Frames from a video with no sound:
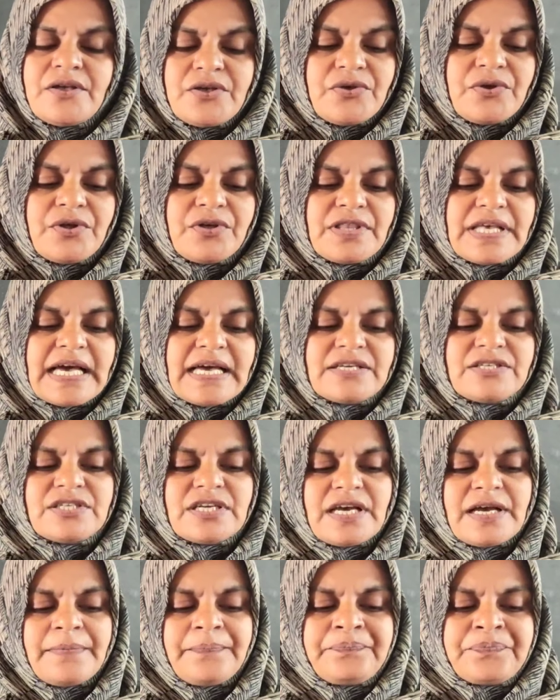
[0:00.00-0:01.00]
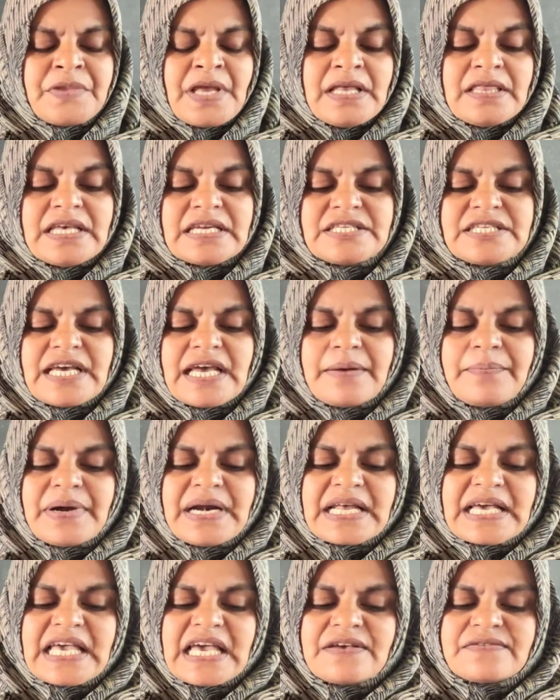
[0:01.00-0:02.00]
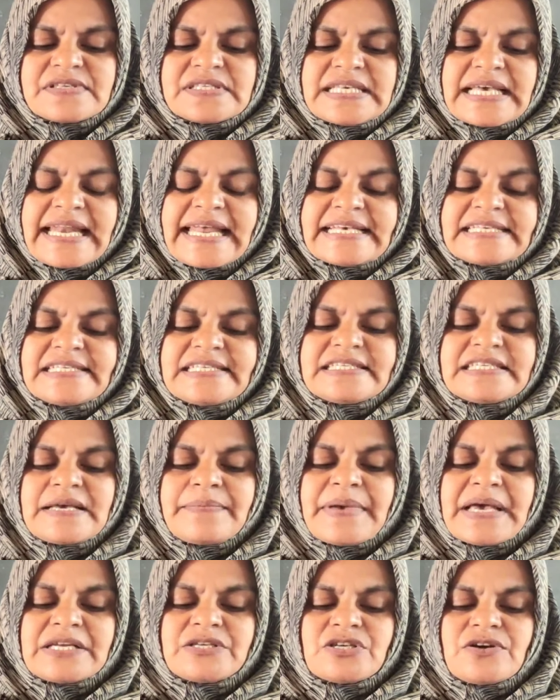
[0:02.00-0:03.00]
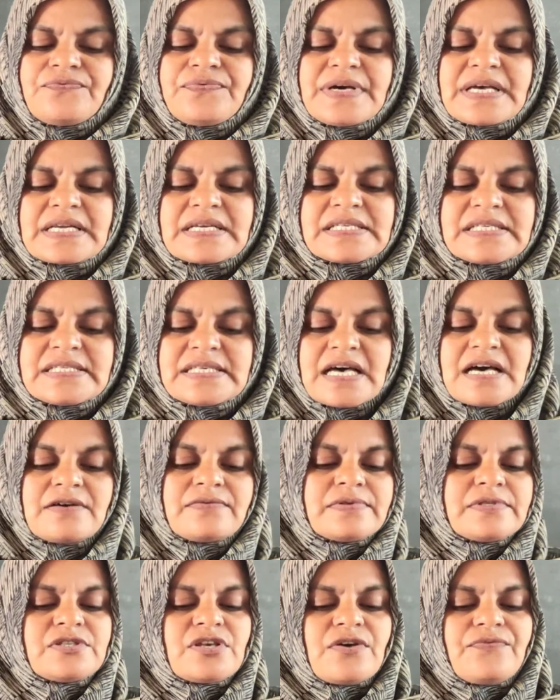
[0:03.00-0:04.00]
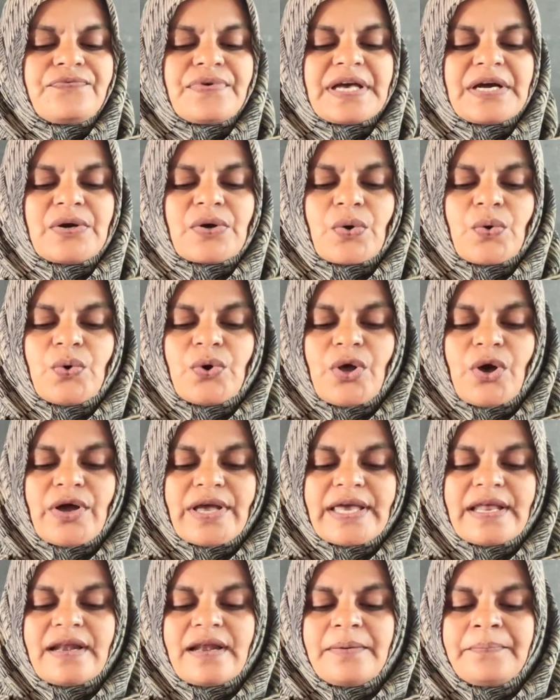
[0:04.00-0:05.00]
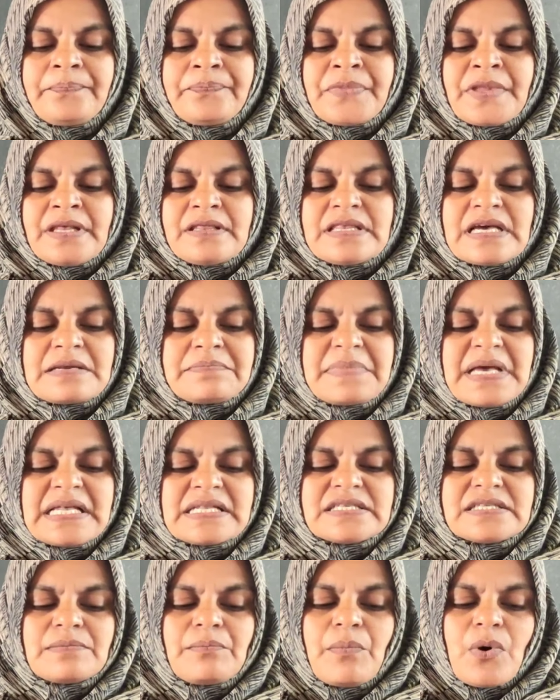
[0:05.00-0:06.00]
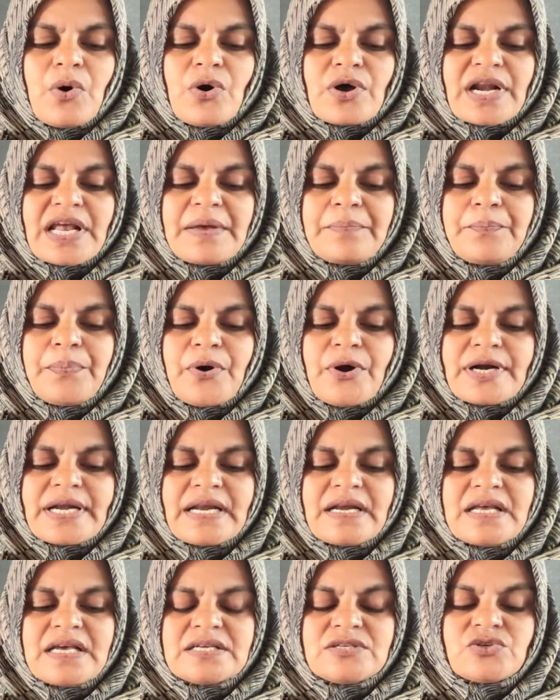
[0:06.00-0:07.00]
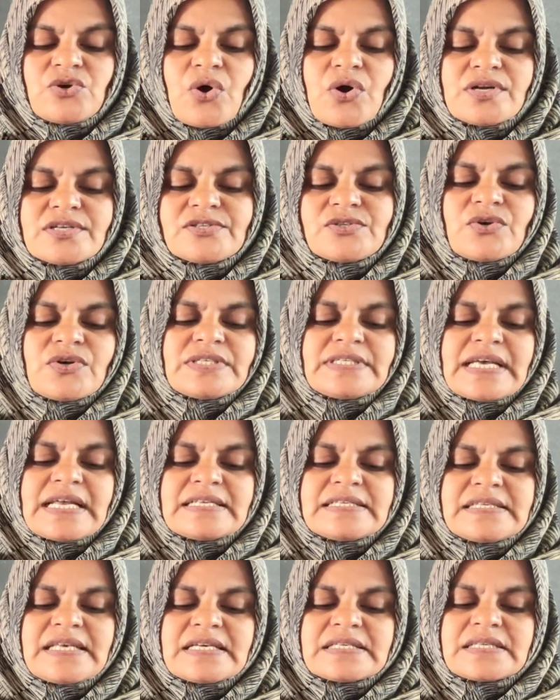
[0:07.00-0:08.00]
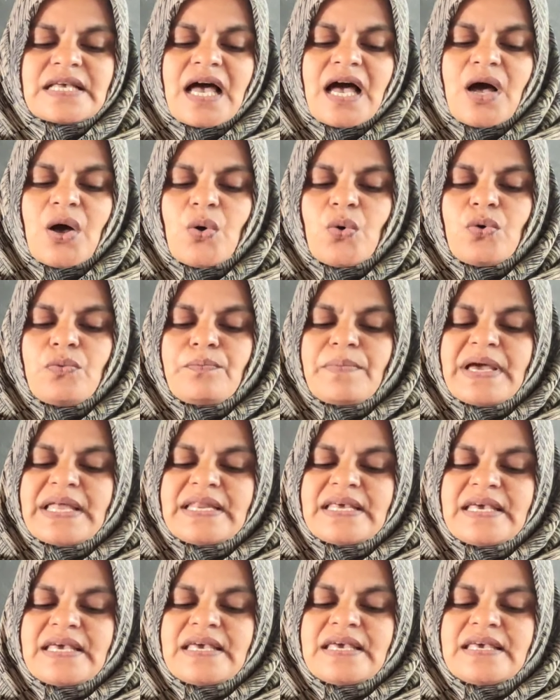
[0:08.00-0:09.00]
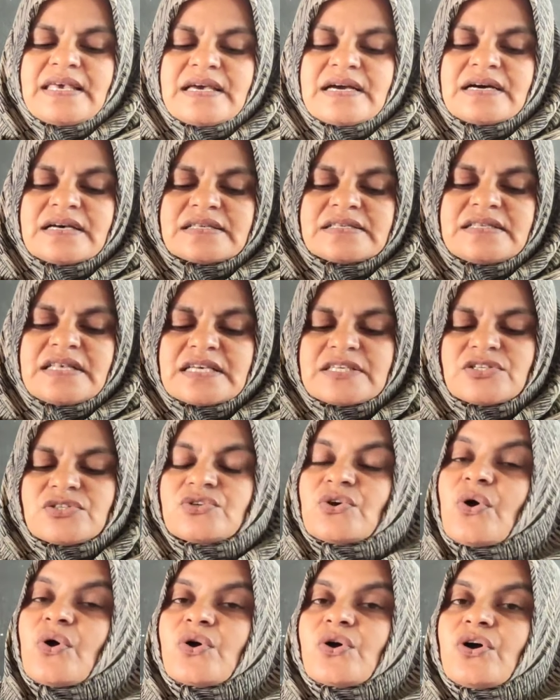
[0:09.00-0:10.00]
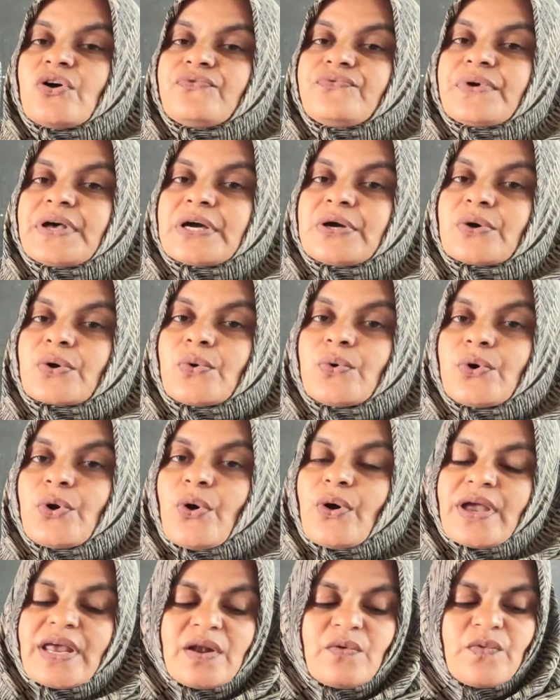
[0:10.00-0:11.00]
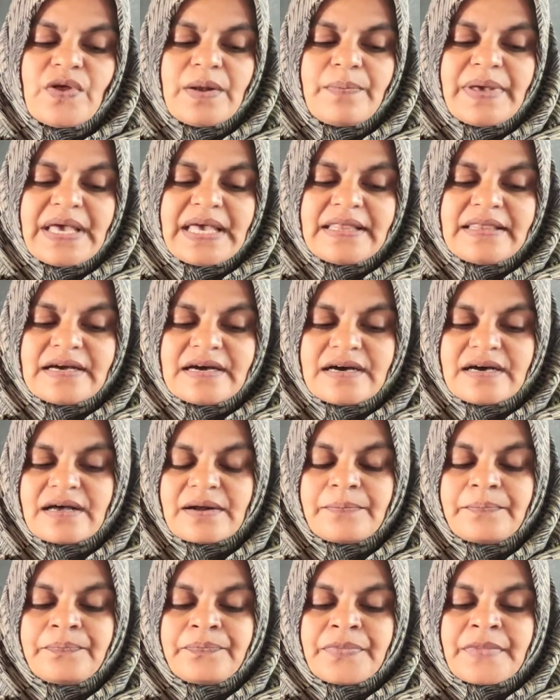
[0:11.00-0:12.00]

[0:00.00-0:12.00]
You know that the table gives an estimate of a reserves of a crude oil. That means more important, it also tells us how many years the stock of a crude oil will be there.